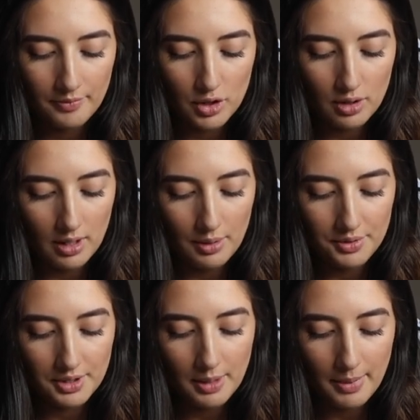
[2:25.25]
So I
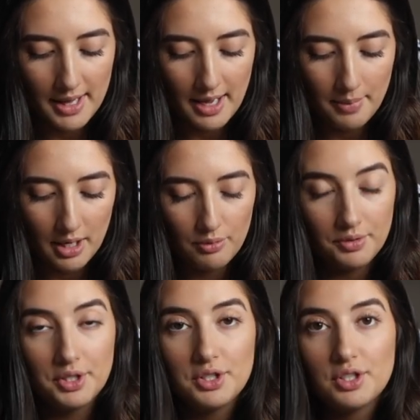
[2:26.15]
was going to buy that, but I
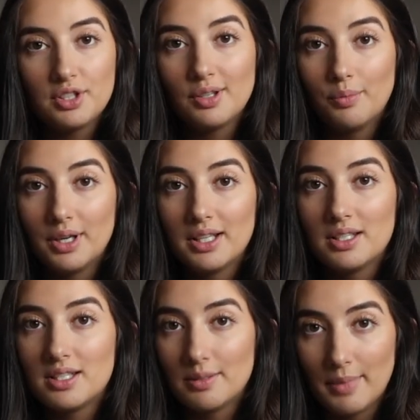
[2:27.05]
really just wanted
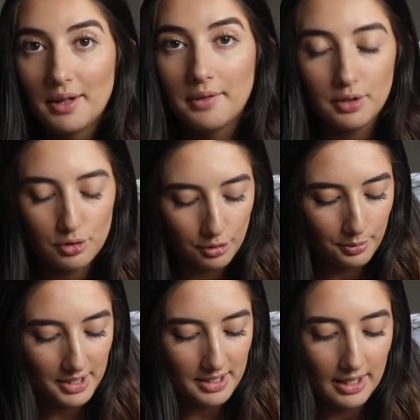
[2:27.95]
to smell the
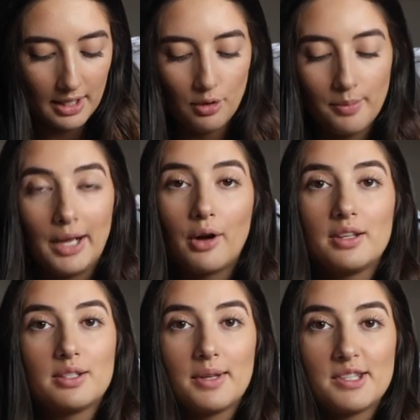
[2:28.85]
strawberry scent, and oh my
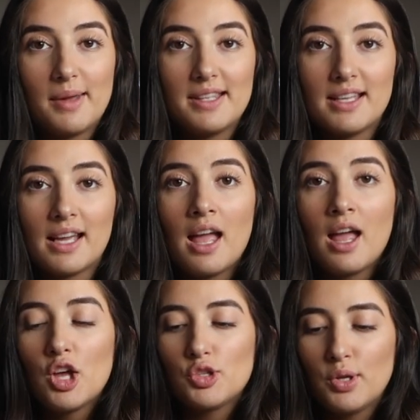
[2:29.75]
god, it smells amazing.
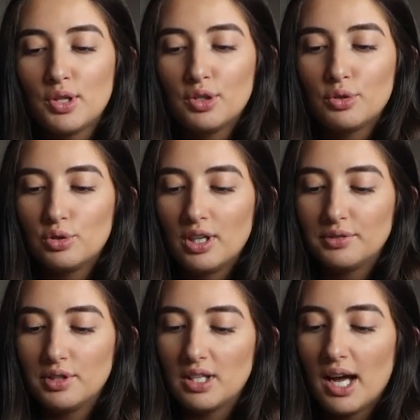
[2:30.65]
So I got the little
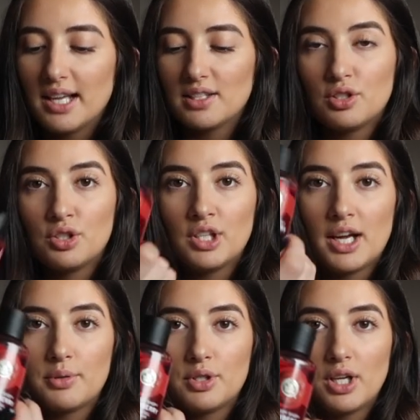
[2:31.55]
travel size
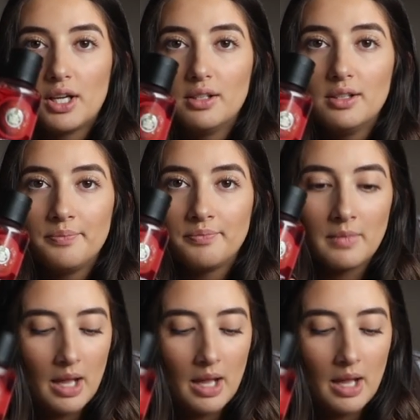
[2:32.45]
shower gel.